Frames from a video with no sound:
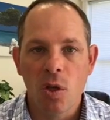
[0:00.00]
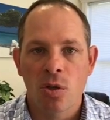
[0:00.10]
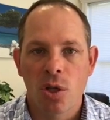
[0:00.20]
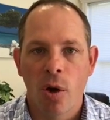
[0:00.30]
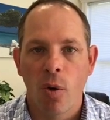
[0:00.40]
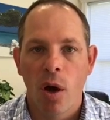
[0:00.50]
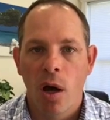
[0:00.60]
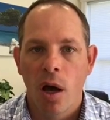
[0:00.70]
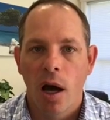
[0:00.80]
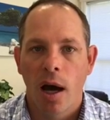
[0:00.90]
So
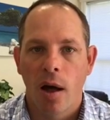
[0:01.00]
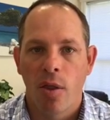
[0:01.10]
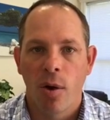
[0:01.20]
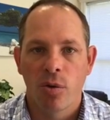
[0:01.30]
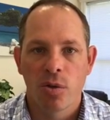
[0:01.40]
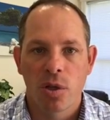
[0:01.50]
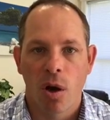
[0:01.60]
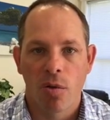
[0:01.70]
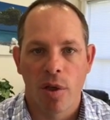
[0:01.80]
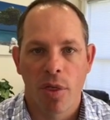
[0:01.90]
those
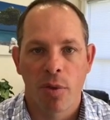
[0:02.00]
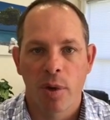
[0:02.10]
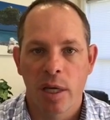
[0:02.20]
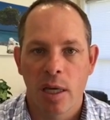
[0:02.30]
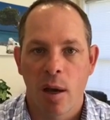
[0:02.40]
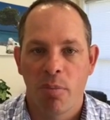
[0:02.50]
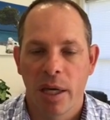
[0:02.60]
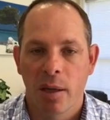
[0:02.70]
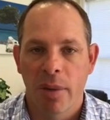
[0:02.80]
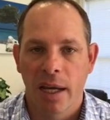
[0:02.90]
are the 3
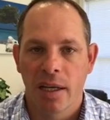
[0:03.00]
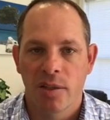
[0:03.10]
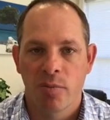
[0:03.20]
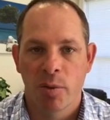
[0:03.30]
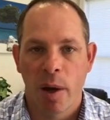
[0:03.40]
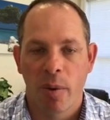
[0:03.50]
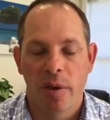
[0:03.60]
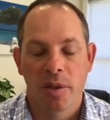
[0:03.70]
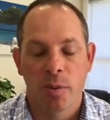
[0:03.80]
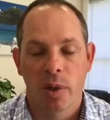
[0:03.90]
big mechanisms by
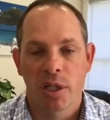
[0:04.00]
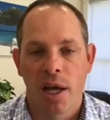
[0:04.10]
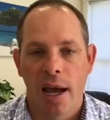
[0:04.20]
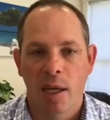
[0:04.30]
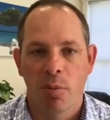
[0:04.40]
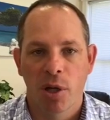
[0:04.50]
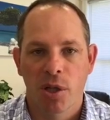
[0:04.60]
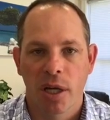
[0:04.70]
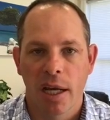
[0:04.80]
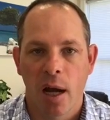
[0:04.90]
which
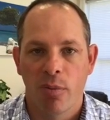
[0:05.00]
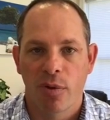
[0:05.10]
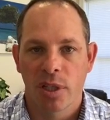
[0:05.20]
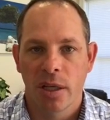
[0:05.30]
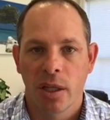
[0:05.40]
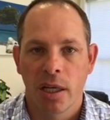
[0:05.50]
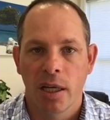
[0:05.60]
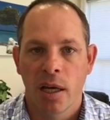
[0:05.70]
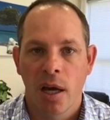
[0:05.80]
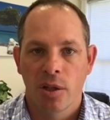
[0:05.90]
acupuncture can help
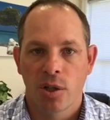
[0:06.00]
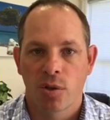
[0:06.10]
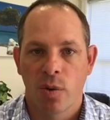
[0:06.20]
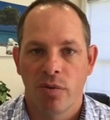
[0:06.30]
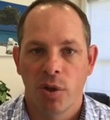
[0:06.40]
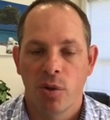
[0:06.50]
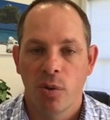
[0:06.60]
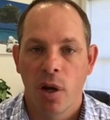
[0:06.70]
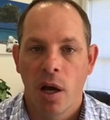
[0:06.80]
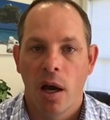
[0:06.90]
fertility. Just to
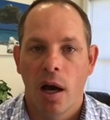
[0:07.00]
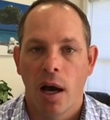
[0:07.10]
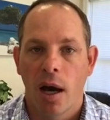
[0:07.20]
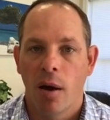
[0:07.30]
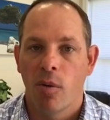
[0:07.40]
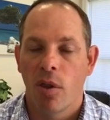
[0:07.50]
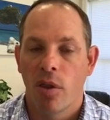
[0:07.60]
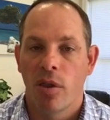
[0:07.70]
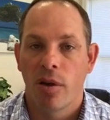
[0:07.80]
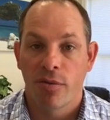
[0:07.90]
review,
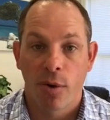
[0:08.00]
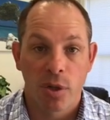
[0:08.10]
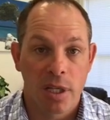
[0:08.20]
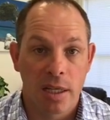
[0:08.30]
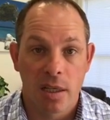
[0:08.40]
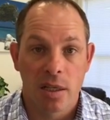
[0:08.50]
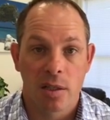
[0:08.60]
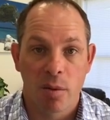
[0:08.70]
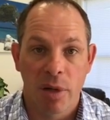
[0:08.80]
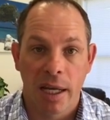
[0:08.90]
the first
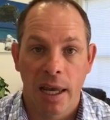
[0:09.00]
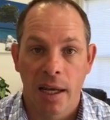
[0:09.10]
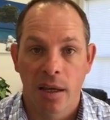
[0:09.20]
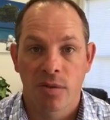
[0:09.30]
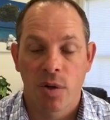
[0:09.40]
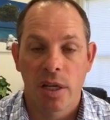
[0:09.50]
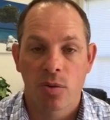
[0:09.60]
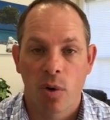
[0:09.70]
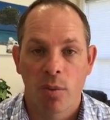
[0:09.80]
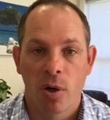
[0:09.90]
is a mitigating of stress
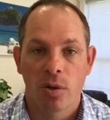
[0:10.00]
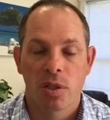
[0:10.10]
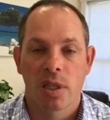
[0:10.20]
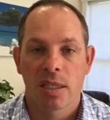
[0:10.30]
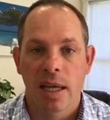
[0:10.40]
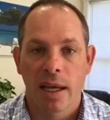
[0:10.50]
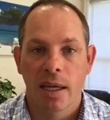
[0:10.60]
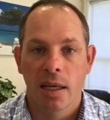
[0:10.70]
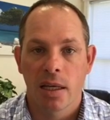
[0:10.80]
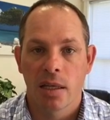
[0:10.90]
hormones. The
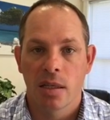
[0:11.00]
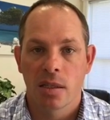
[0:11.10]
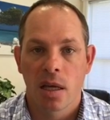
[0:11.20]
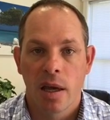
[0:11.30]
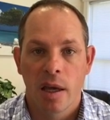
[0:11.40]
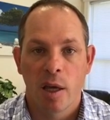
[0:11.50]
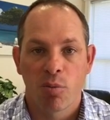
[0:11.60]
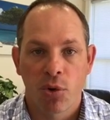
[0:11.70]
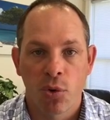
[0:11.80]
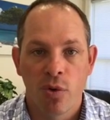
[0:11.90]
second is
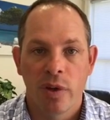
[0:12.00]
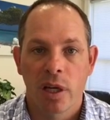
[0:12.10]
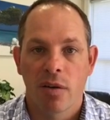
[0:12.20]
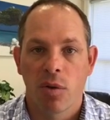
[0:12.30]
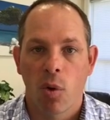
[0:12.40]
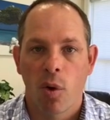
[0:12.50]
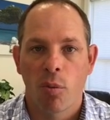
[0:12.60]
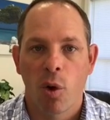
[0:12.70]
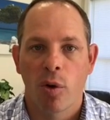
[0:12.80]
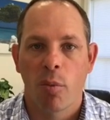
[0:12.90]
improving of the
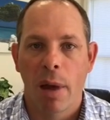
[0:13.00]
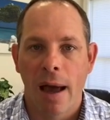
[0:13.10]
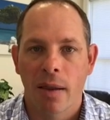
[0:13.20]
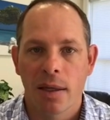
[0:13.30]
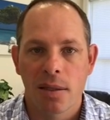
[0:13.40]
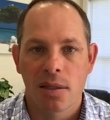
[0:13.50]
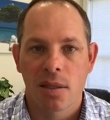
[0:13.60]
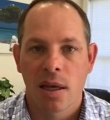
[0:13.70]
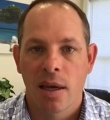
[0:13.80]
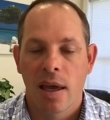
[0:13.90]
hormonal
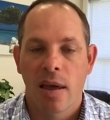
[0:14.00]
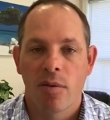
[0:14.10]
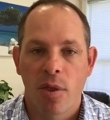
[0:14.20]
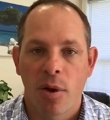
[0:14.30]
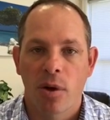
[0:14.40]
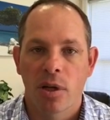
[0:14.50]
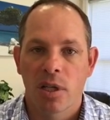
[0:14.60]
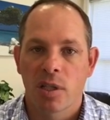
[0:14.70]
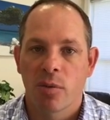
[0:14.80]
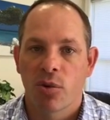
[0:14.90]
balance. And the third
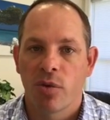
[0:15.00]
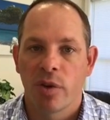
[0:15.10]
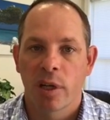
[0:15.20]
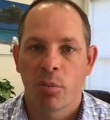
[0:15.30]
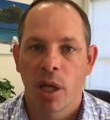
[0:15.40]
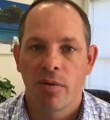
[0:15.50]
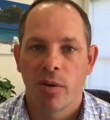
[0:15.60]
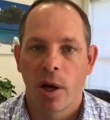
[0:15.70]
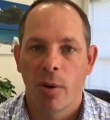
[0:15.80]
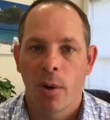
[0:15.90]
is improving in blood
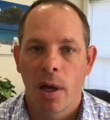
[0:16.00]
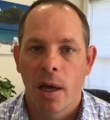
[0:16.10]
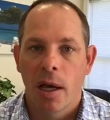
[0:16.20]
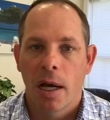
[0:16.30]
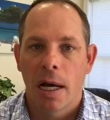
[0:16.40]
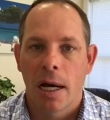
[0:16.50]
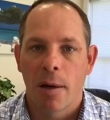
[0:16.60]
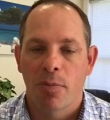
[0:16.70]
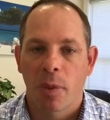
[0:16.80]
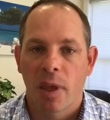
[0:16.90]
flow.
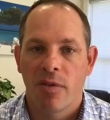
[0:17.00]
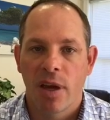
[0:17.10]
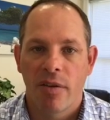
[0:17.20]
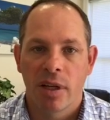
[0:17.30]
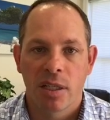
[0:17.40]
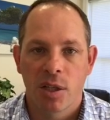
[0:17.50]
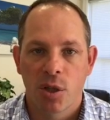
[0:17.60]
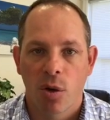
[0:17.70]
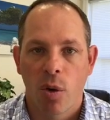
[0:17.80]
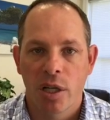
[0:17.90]
If you have any
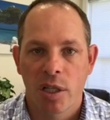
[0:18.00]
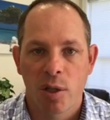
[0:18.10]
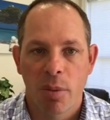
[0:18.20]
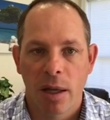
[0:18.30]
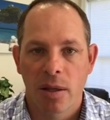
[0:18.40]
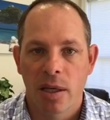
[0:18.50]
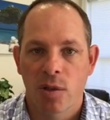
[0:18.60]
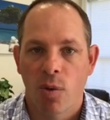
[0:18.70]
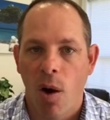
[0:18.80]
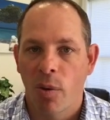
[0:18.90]
additional questions about
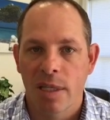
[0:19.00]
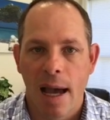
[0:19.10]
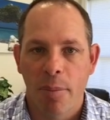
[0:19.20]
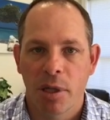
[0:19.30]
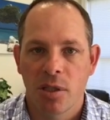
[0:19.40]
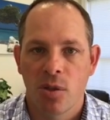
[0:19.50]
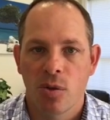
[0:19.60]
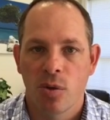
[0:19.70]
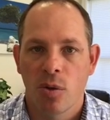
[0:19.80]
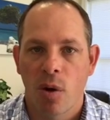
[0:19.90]
this, we're always happy
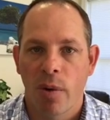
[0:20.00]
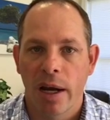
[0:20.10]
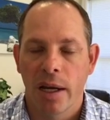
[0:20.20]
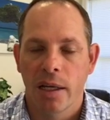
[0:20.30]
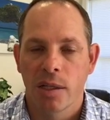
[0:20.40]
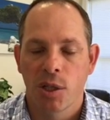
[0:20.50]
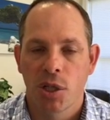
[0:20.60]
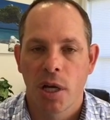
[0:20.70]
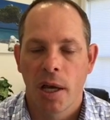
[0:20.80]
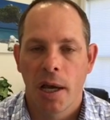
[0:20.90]
to
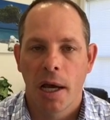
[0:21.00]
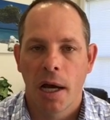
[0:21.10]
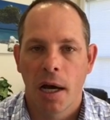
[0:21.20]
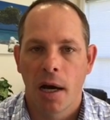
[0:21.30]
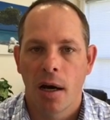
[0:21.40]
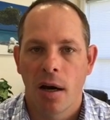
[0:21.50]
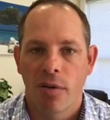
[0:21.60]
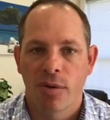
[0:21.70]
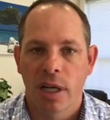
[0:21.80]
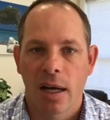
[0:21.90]
arrange a
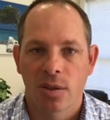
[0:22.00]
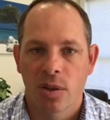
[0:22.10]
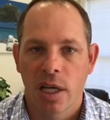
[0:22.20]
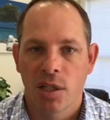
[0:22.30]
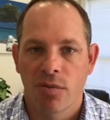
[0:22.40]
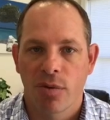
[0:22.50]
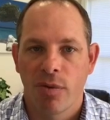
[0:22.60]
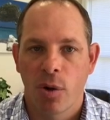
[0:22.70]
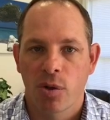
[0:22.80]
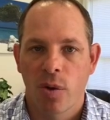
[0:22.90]
free consultation for
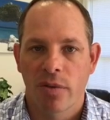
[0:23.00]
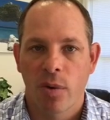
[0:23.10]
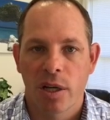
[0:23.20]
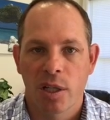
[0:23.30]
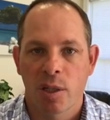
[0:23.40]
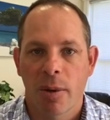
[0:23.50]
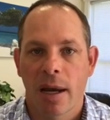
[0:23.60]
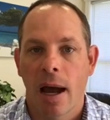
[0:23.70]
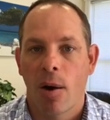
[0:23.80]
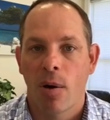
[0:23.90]
folks who have questions
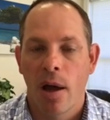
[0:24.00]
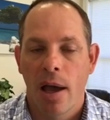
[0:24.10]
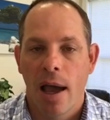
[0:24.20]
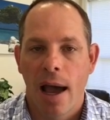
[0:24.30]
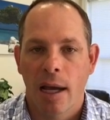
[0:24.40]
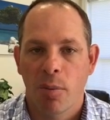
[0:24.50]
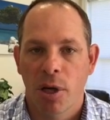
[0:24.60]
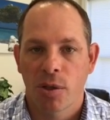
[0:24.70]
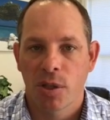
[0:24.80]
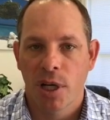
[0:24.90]
about how
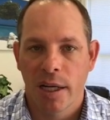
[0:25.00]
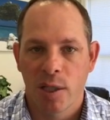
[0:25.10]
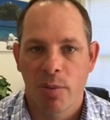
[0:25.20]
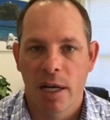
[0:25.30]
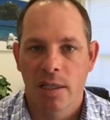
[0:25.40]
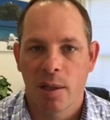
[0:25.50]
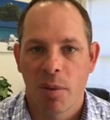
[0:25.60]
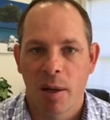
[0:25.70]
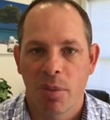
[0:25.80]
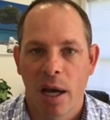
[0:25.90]
acupuncture and Chinese medicine
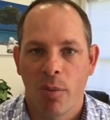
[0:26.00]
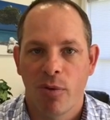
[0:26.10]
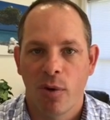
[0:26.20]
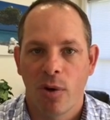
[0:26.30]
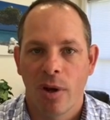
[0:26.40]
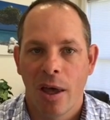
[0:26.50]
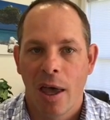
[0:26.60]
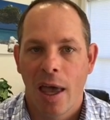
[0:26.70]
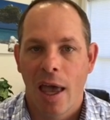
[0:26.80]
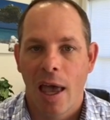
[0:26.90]
might be helpful
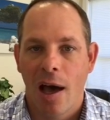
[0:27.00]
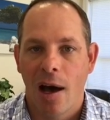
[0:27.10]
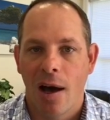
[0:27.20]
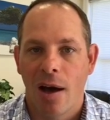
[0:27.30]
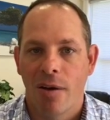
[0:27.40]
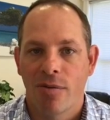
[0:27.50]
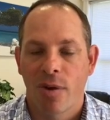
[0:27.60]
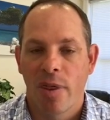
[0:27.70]
for